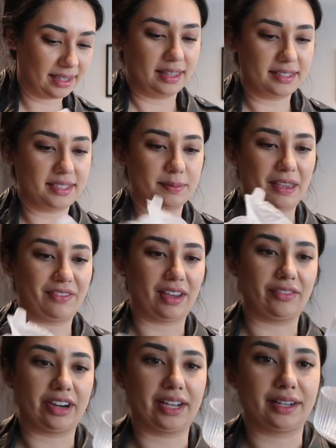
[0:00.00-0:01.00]
This is my
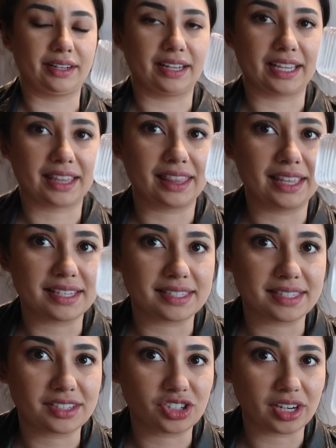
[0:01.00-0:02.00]
favorite. Like, this
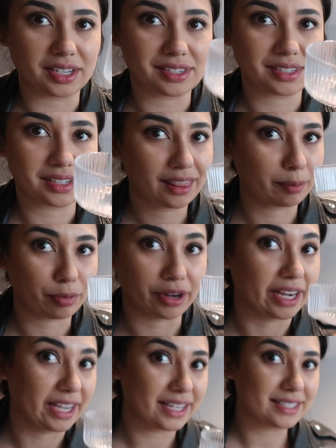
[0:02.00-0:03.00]
is just the
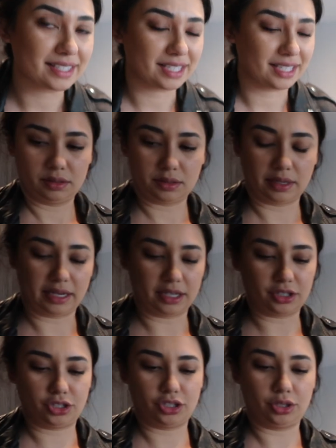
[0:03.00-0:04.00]
prettiest. So I
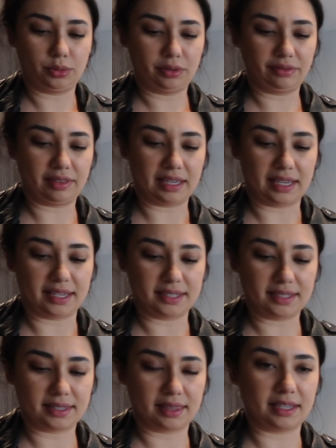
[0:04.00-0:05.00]
got two of
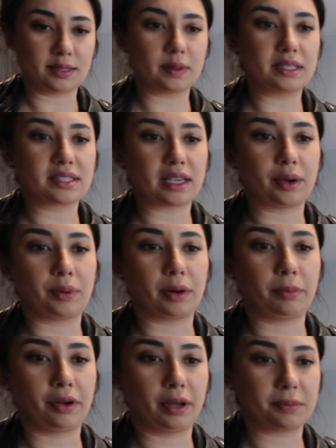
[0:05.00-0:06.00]
these. These ones I want
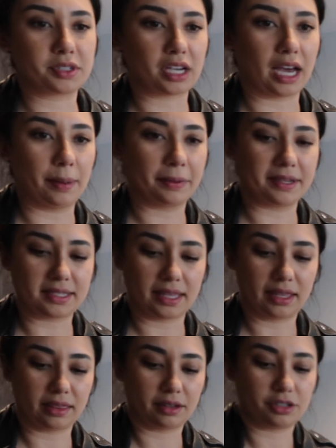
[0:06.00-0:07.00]
to put up top because I
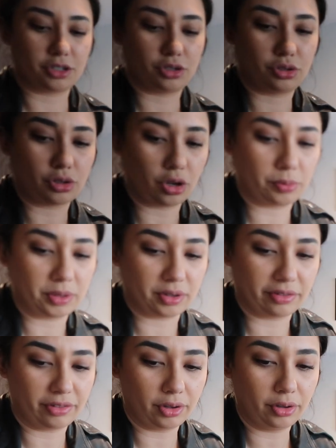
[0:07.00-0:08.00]
think they're just so
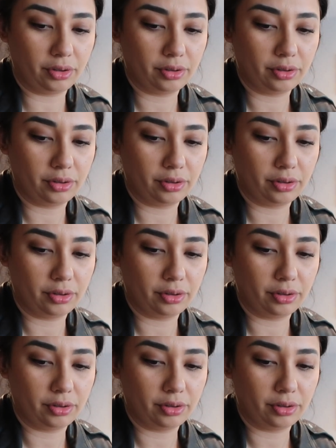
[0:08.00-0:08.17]
beautiful.